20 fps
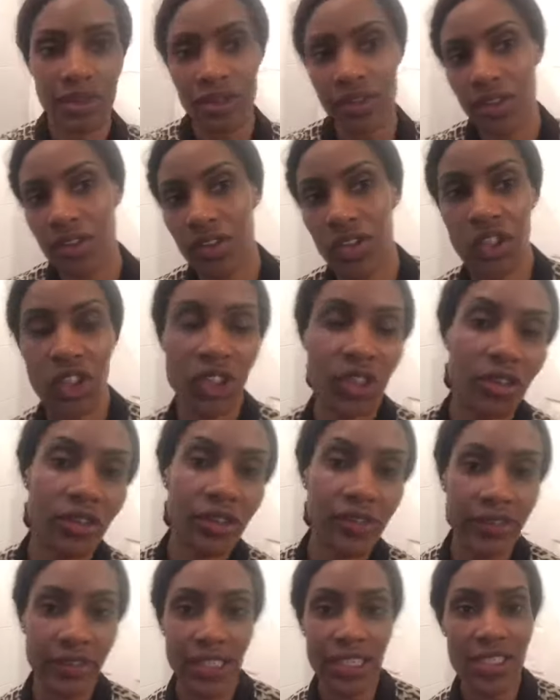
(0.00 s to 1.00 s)
I'm not sure
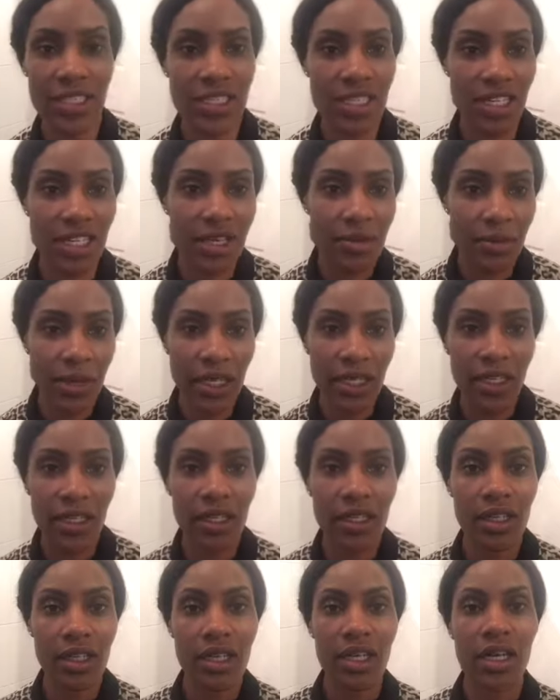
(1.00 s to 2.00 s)
if that's any better.
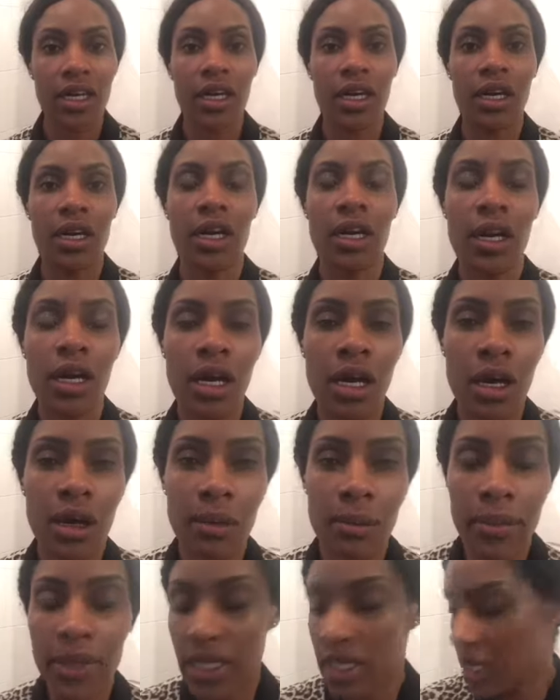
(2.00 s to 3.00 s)

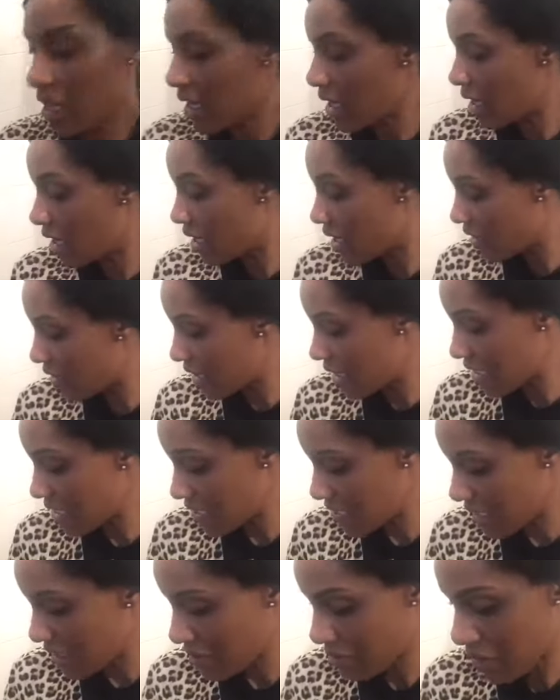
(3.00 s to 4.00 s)
But yeah, the
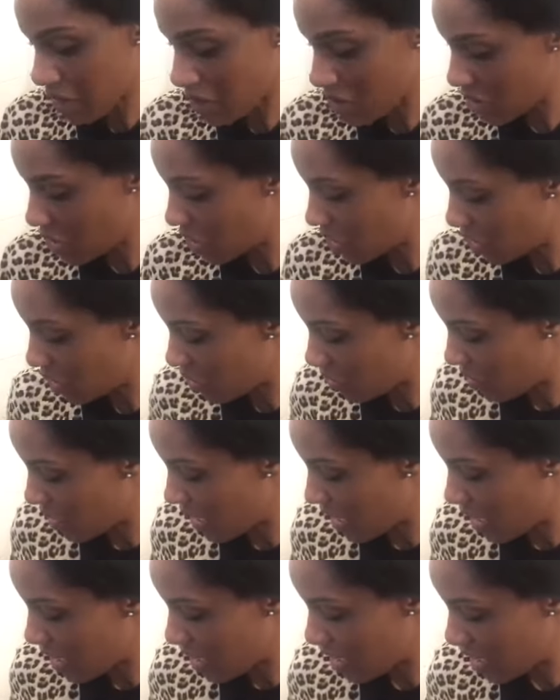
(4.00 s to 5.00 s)
next thing I'm going to do
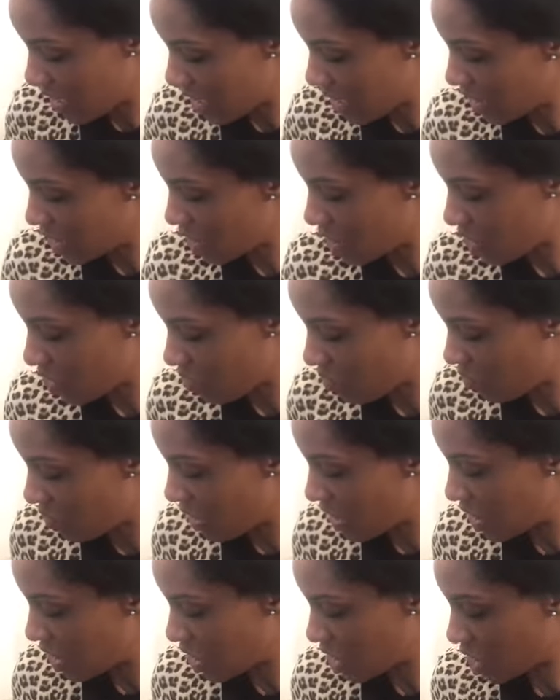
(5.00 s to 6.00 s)
then is
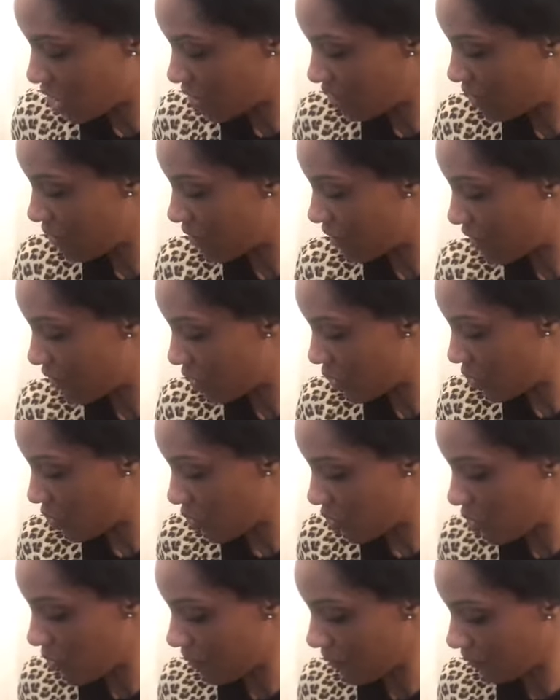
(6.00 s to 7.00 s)
reach
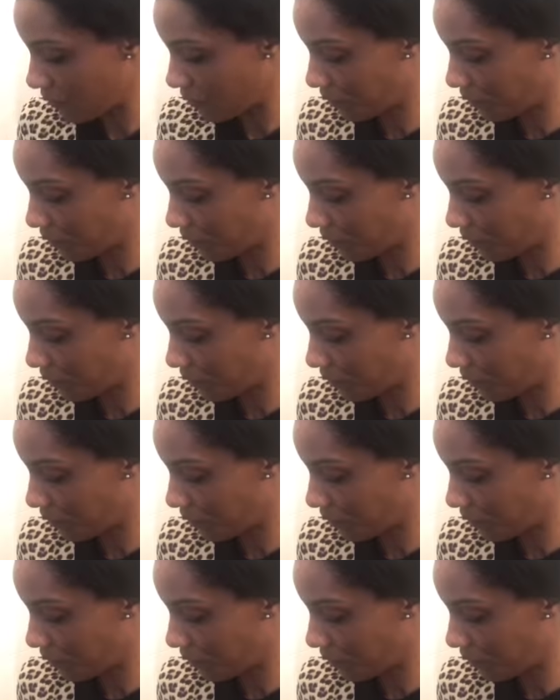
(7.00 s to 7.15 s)
for